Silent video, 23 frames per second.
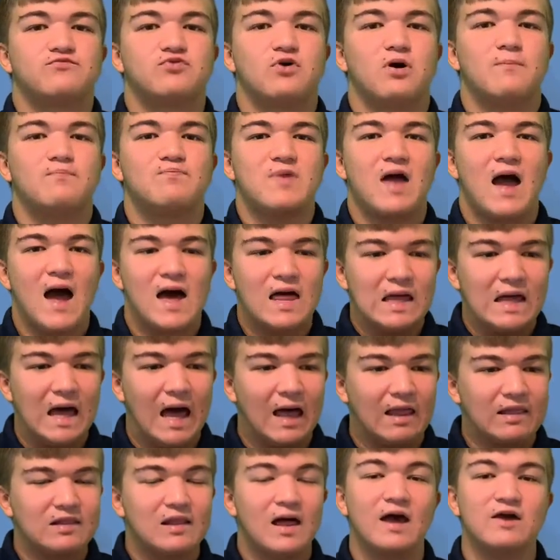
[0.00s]
I
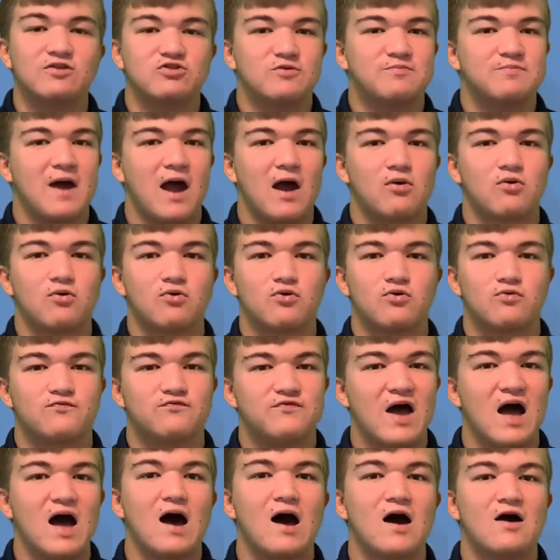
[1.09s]
like the Power
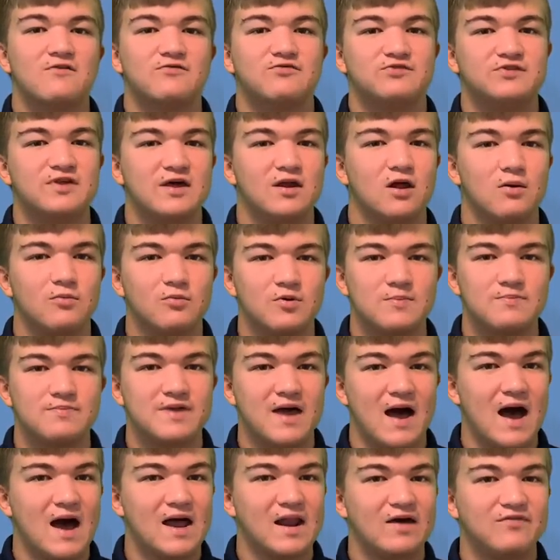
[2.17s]
5 setup we've
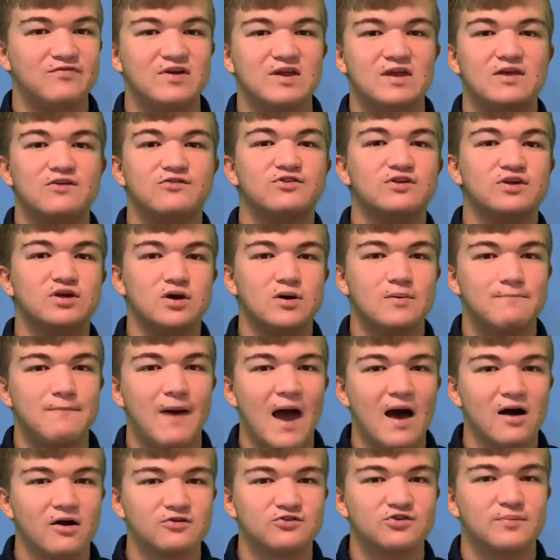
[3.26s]
got. I think it's a good
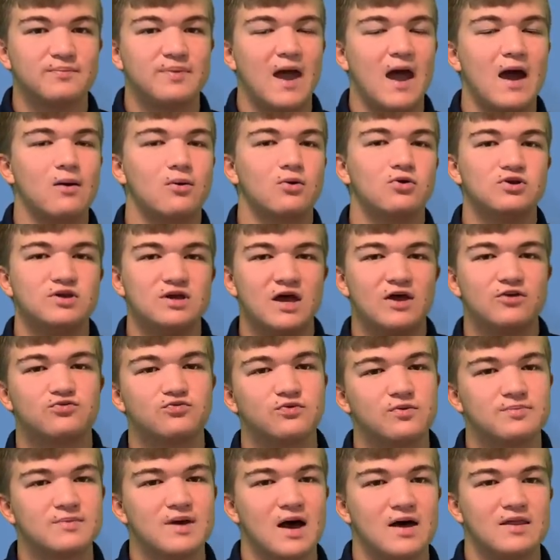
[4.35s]
balance of power. Yes,
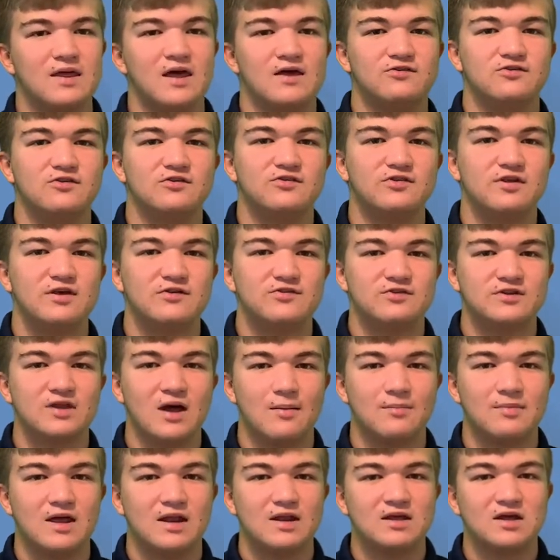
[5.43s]
we've got SEC as a
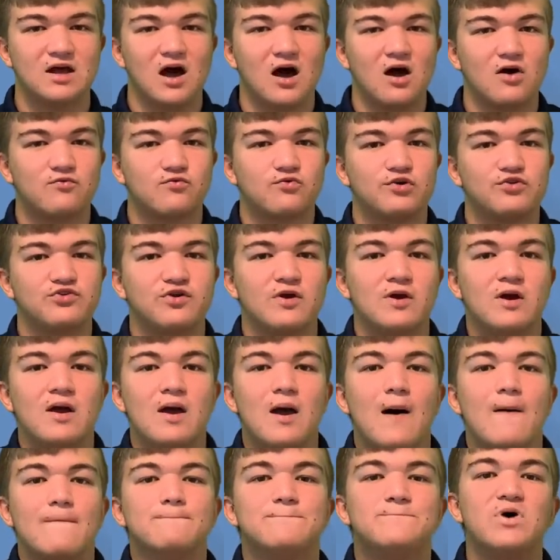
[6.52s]
dominating conference,
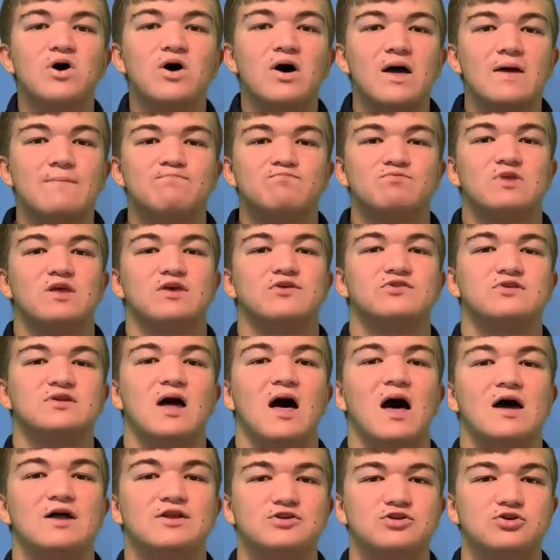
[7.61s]
but it's
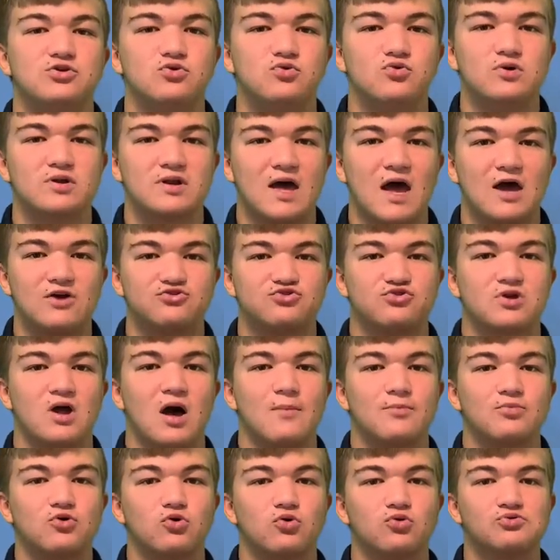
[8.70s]
not to an
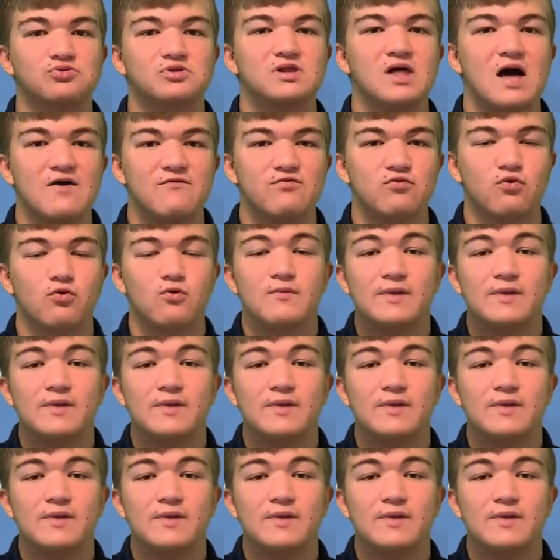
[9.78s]
astronomical level